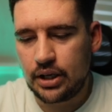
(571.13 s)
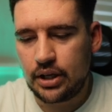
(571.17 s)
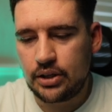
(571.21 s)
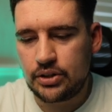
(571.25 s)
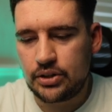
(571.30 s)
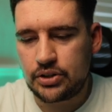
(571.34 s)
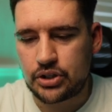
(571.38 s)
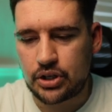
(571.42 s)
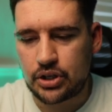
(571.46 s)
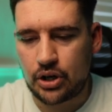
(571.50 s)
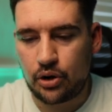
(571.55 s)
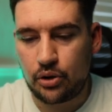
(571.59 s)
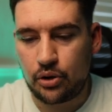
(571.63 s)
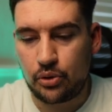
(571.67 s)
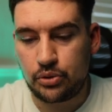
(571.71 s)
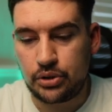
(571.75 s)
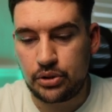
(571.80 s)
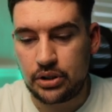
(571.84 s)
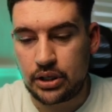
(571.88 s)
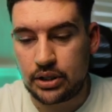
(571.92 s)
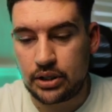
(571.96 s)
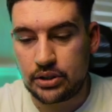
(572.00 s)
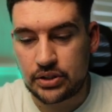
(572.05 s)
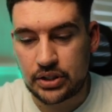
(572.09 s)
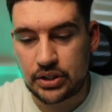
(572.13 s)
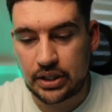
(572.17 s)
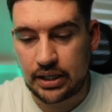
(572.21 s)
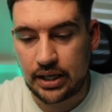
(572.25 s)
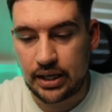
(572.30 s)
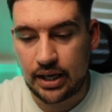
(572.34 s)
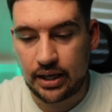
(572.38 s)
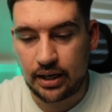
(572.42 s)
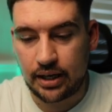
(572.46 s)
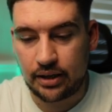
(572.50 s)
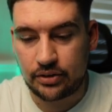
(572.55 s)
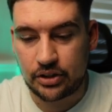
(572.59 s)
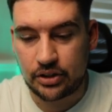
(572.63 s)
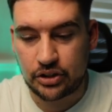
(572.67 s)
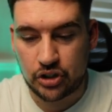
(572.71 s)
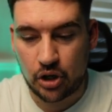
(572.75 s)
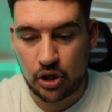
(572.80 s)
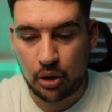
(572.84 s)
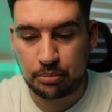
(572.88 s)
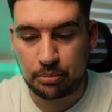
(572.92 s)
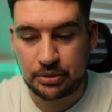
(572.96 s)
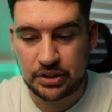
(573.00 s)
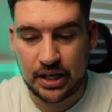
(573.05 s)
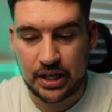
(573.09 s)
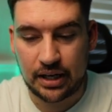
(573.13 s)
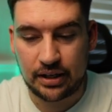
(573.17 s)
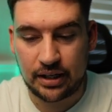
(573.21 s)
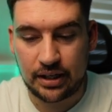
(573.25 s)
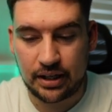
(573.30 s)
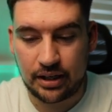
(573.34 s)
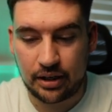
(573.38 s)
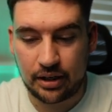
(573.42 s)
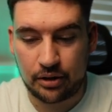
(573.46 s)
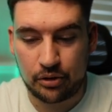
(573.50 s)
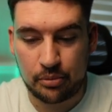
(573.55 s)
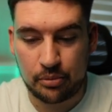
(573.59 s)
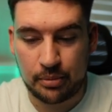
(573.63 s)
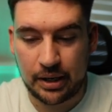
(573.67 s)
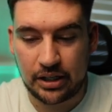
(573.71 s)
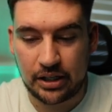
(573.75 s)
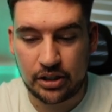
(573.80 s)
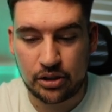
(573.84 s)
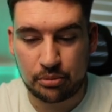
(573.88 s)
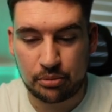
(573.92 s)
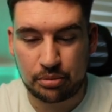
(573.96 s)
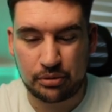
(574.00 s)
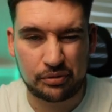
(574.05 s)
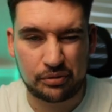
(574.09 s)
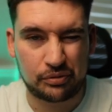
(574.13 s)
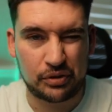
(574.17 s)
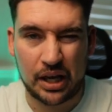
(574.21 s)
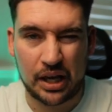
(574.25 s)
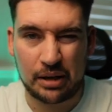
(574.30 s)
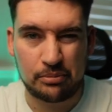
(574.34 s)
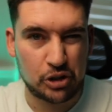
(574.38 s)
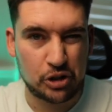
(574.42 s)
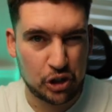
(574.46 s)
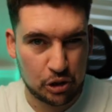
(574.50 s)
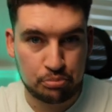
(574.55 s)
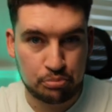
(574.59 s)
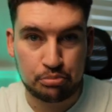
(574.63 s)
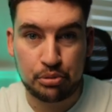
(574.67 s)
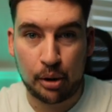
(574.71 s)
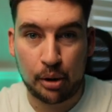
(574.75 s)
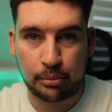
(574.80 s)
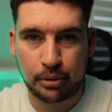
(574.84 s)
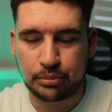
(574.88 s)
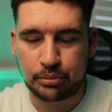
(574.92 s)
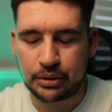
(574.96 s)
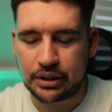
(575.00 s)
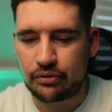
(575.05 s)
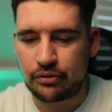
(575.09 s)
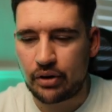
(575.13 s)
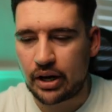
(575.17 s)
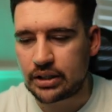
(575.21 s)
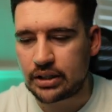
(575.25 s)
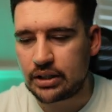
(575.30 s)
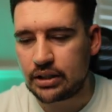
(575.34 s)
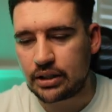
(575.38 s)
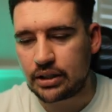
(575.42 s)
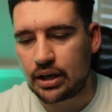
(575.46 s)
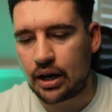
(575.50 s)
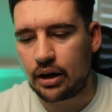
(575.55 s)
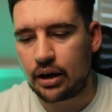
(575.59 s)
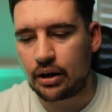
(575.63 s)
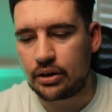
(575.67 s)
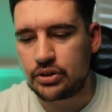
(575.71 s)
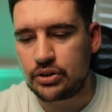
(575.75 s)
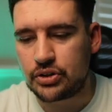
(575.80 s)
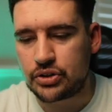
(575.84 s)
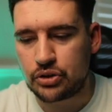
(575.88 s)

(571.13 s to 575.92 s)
So you can see here, the top 10 here are made up of names you'd probably recognise,